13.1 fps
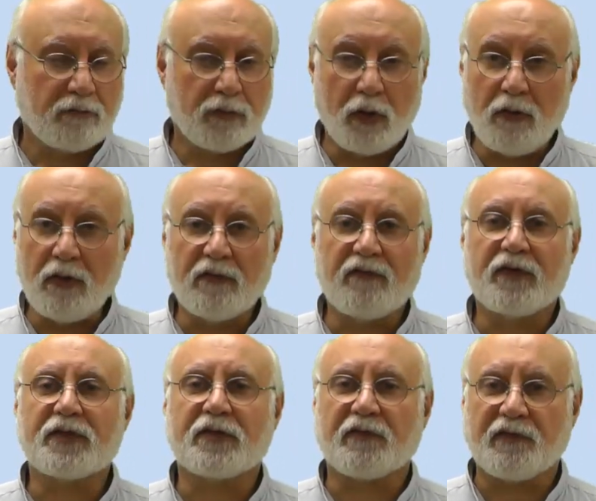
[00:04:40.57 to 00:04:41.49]
All of
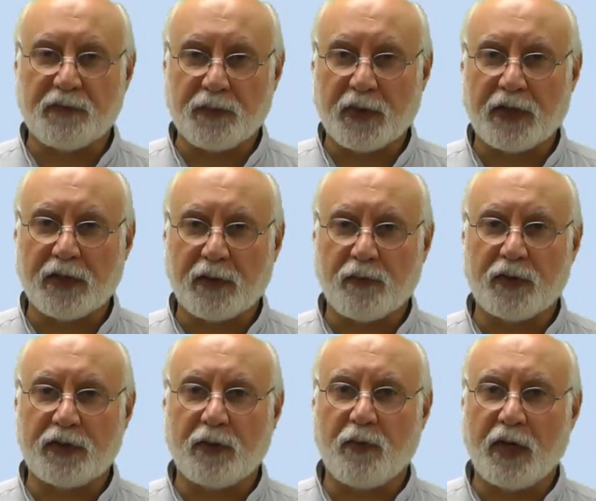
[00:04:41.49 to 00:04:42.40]
us are familiar
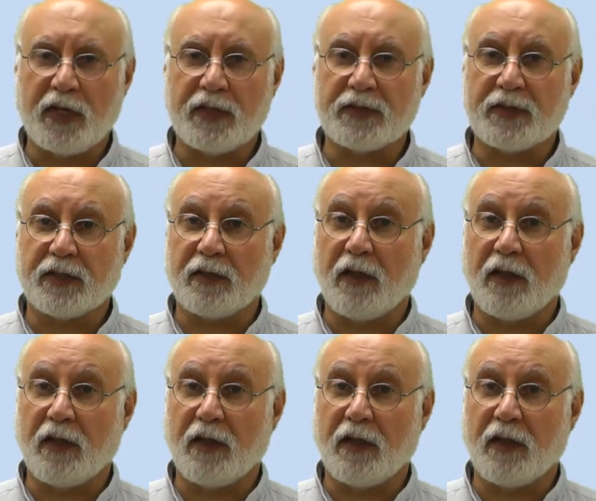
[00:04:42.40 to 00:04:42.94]
with the ways that